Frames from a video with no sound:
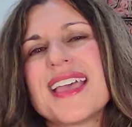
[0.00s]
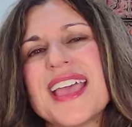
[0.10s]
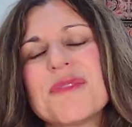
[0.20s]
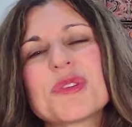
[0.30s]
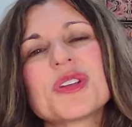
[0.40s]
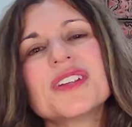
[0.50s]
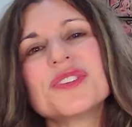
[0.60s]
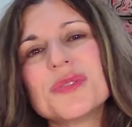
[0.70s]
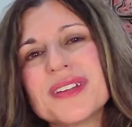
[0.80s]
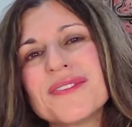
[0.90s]
and we're going to
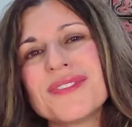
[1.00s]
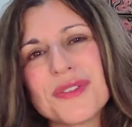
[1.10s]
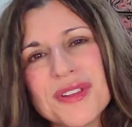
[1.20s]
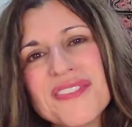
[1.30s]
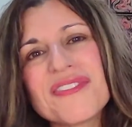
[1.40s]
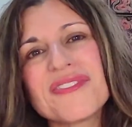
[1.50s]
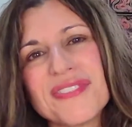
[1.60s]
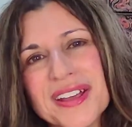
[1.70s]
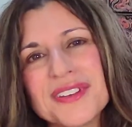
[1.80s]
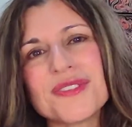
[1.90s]
do it in a very
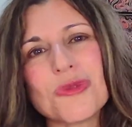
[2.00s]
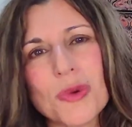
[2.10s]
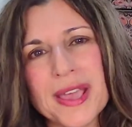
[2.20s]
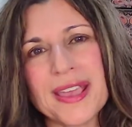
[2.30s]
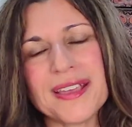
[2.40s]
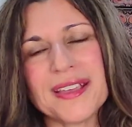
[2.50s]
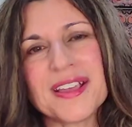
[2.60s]
fun way.